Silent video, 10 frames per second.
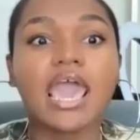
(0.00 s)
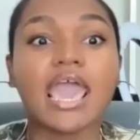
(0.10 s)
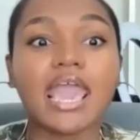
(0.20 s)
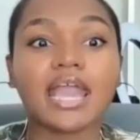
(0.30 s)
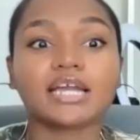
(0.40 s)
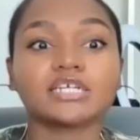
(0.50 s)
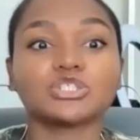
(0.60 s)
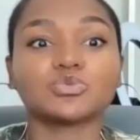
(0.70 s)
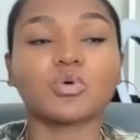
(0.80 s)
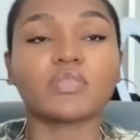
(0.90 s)

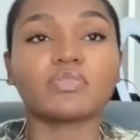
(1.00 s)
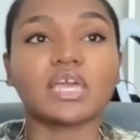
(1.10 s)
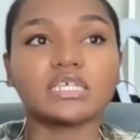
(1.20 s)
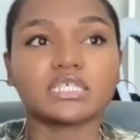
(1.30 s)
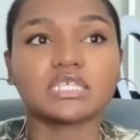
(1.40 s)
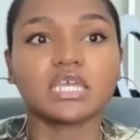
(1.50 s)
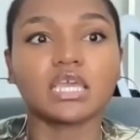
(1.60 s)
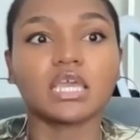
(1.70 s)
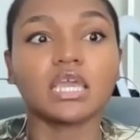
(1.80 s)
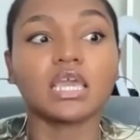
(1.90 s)
And when they
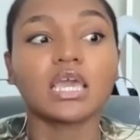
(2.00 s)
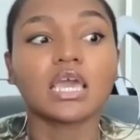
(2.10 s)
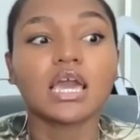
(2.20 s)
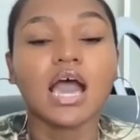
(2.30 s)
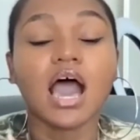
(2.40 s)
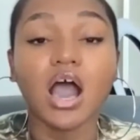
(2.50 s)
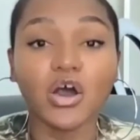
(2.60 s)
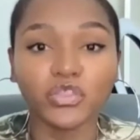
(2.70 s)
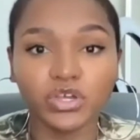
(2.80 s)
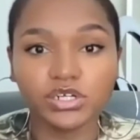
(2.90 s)
see
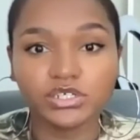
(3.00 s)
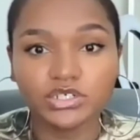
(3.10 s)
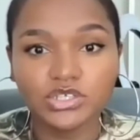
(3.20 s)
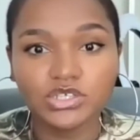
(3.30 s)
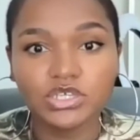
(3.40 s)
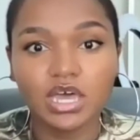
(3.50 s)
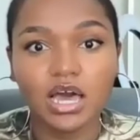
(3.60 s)
others,